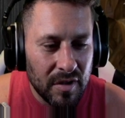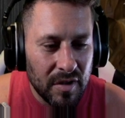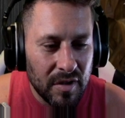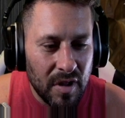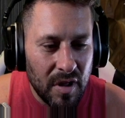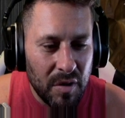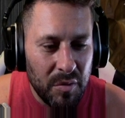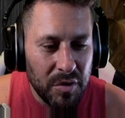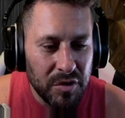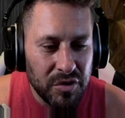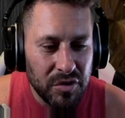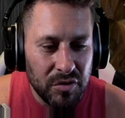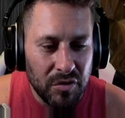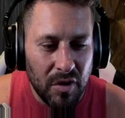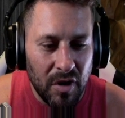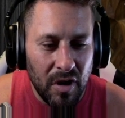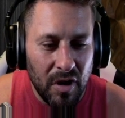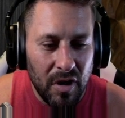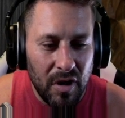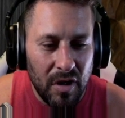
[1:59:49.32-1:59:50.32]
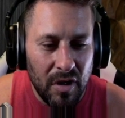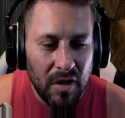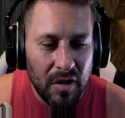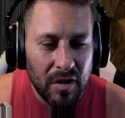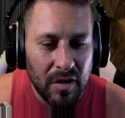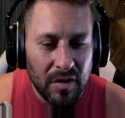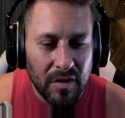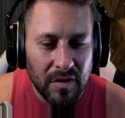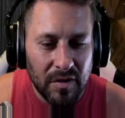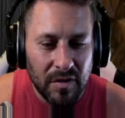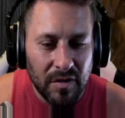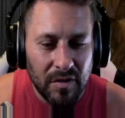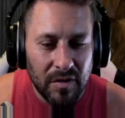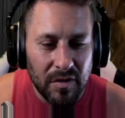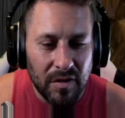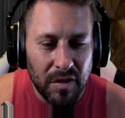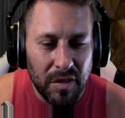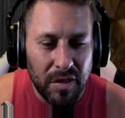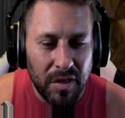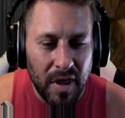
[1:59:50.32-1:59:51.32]
I want you all to
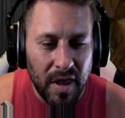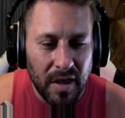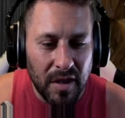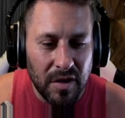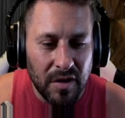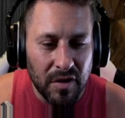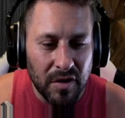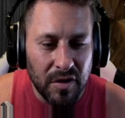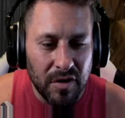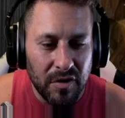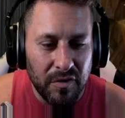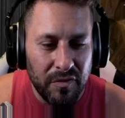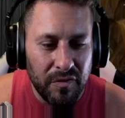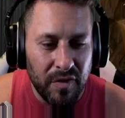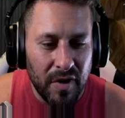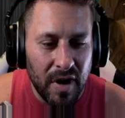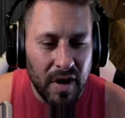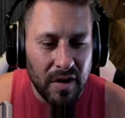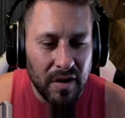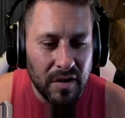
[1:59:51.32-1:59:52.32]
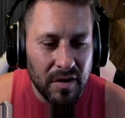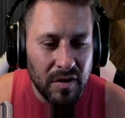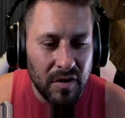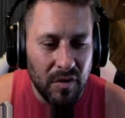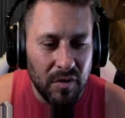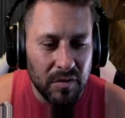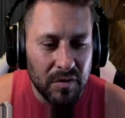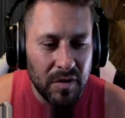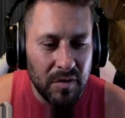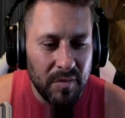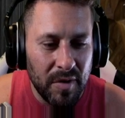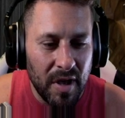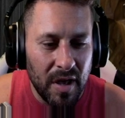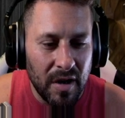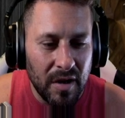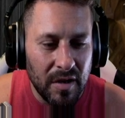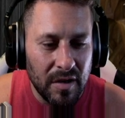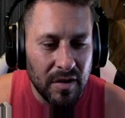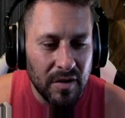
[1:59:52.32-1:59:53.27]
thank your good friend, Colt Cabana,